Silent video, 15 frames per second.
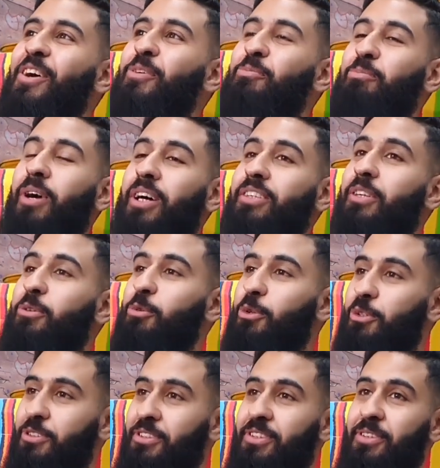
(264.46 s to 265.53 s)
But it
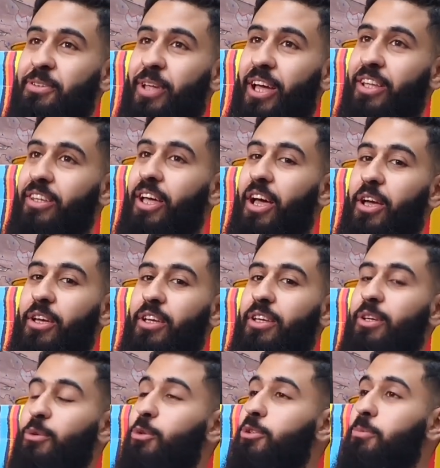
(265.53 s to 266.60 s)
was, and I
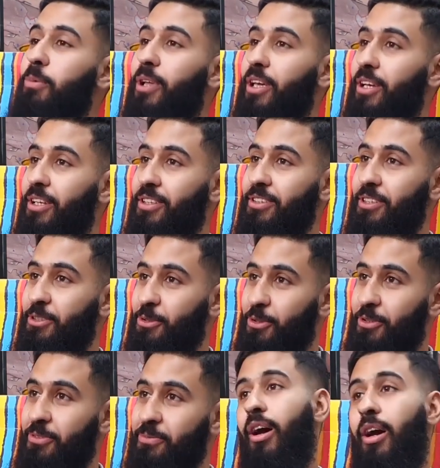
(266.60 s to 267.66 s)
was playing in the
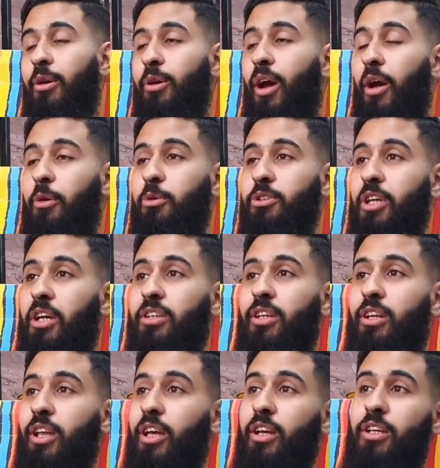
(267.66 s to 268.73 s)
snow. I was
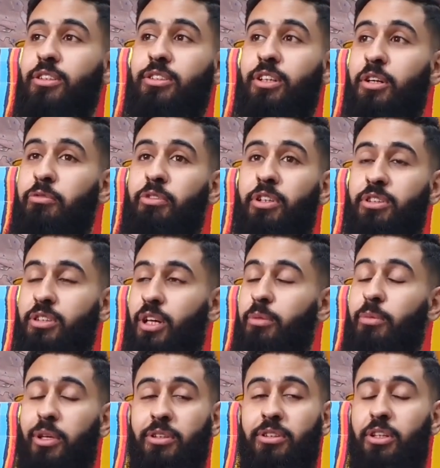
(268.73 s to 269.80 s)
acting like it's their first time
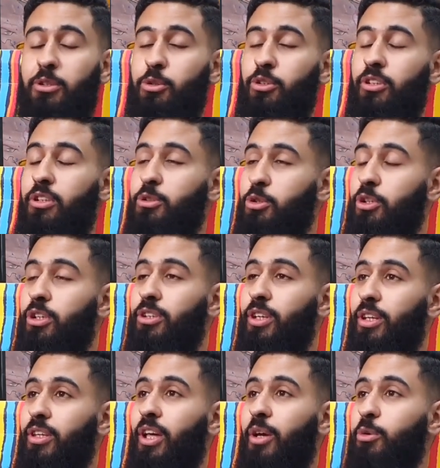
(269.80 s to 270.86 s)
and they should enjoy it,
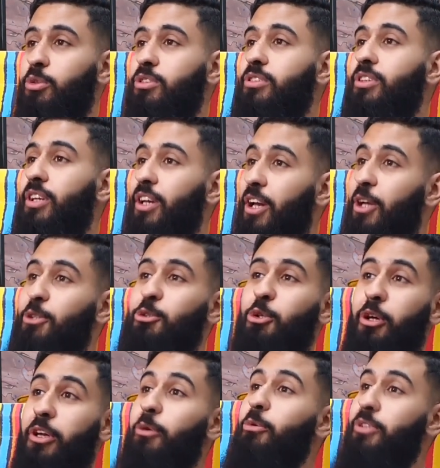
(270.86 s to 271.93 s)
and I was
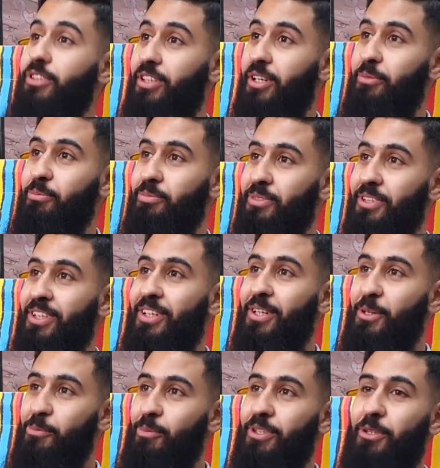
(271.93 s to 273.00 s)
enjoying with them.
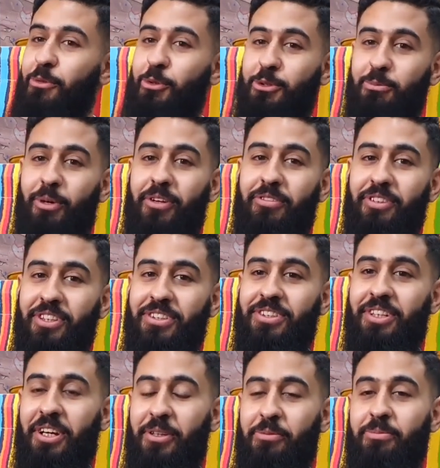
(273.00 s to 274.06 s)
But it was my first
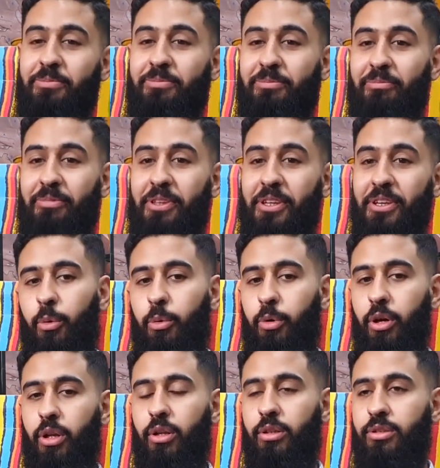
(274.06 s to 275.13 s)
time.
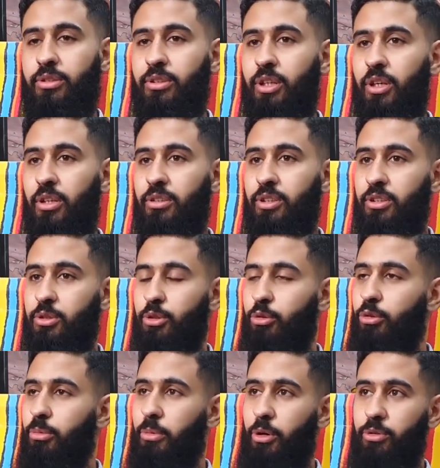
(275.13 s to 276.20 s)
Well, seeing the
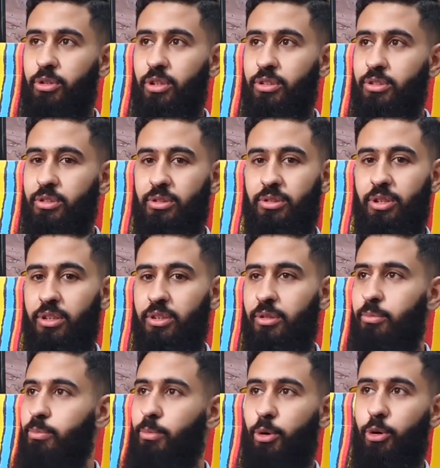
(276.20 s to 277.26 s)
snowy mountains
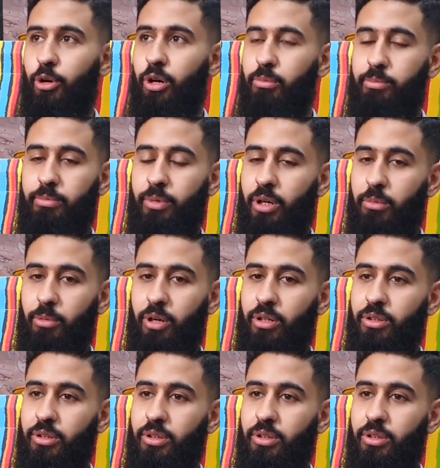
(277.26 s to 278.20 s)
doesn't blow up my mind.